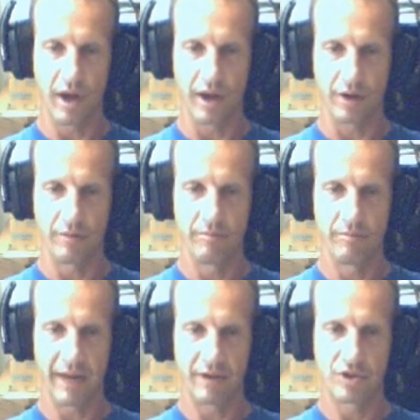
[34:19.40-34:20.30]
a
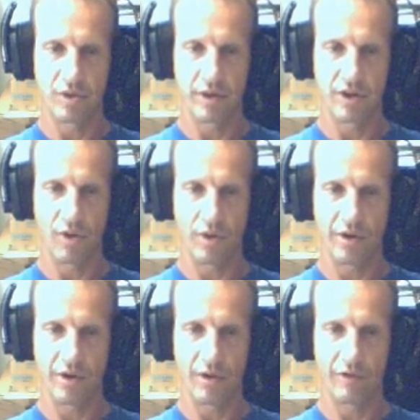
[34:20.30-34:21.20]
migratory
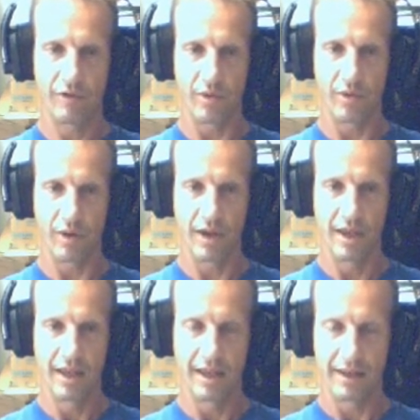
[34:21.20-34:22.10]
corridor for
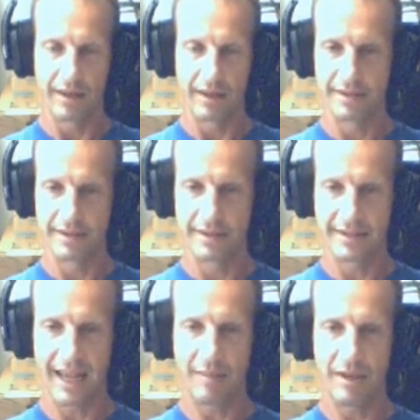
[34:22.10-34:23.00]

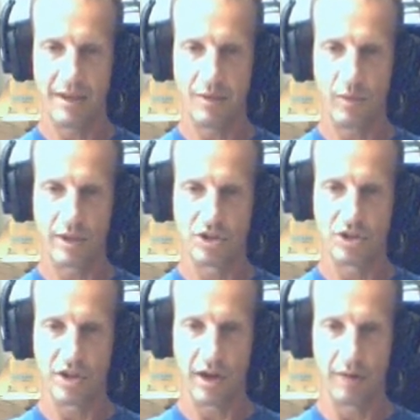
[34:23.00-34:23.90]
salmon,
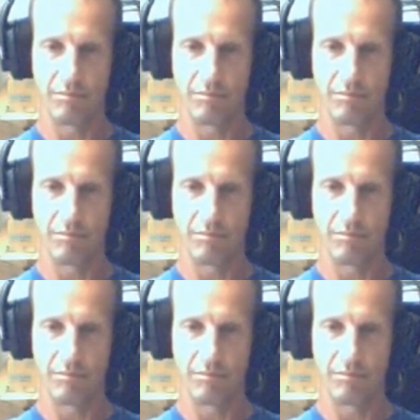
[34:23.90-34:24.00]
which are